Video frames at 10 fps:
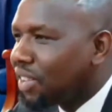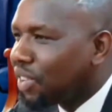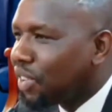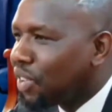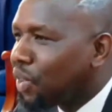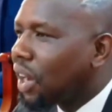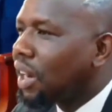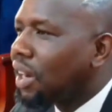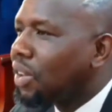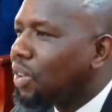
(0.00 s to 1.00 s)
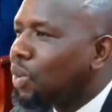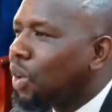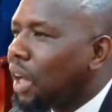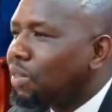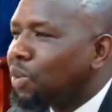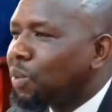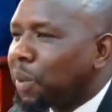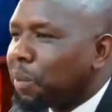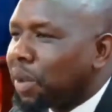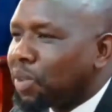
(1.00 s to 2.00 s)
You know, you don't have to
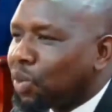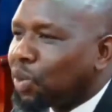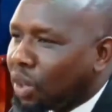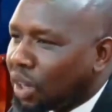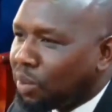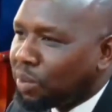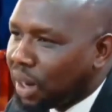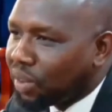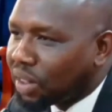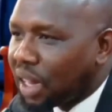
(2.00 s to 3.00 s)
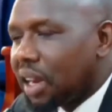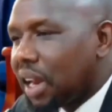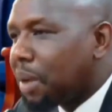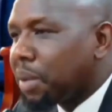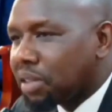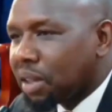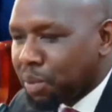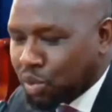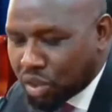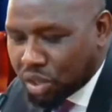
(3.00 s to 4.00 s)
prepare to go to Elgeyo Marakwet, and I must
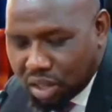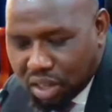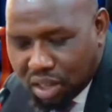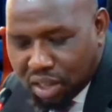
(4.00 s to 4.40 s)
appreciate